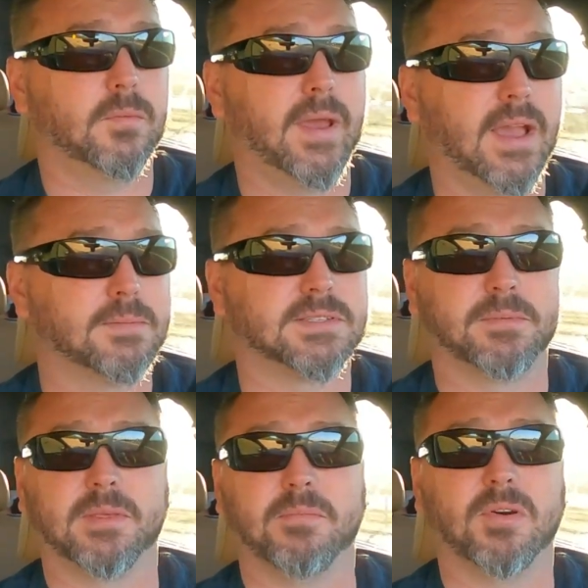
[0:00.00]
wake up
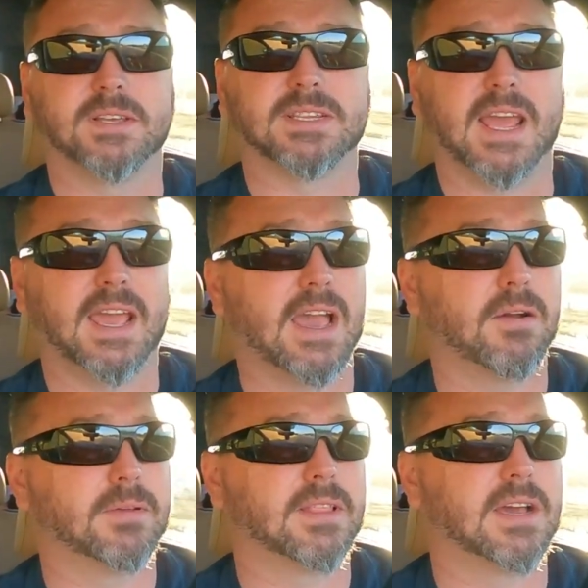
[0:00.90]
some of the boys and hang
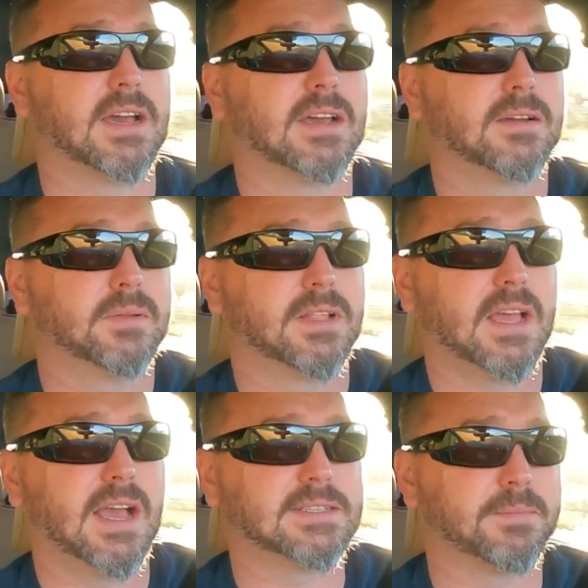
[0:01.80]
out with the
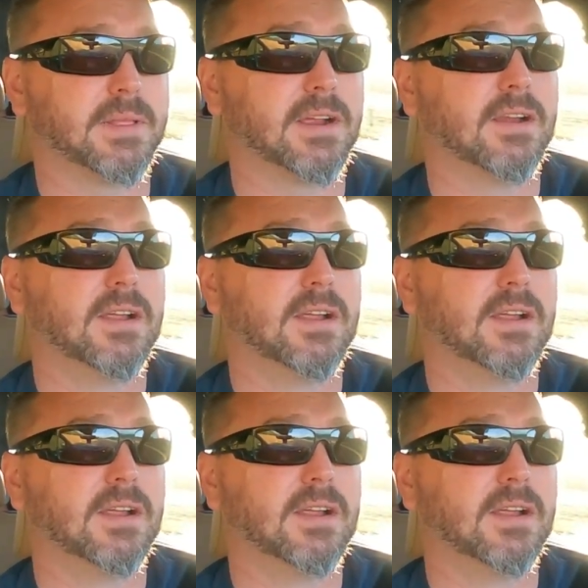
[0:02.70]
guys up there.